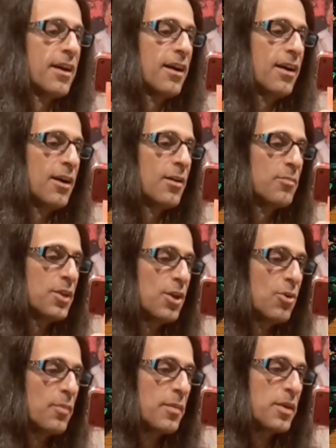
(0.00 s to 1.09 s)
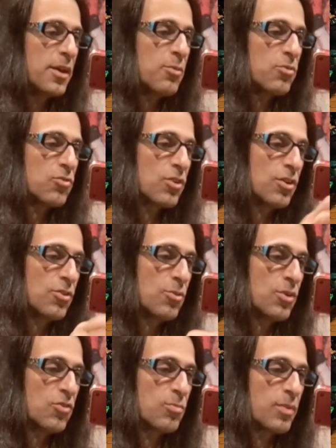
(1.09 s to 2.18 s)
Maybe he was going to do a
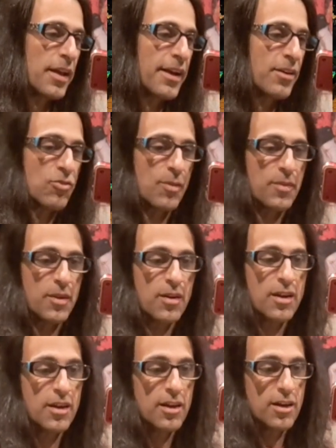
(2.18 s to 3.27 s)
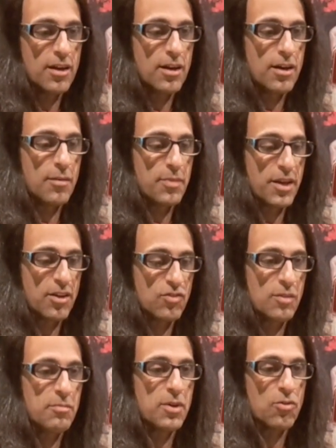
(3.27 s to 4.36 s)
display or something because he
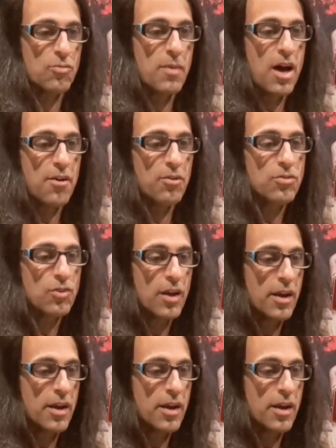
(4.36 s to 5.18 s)
builds models.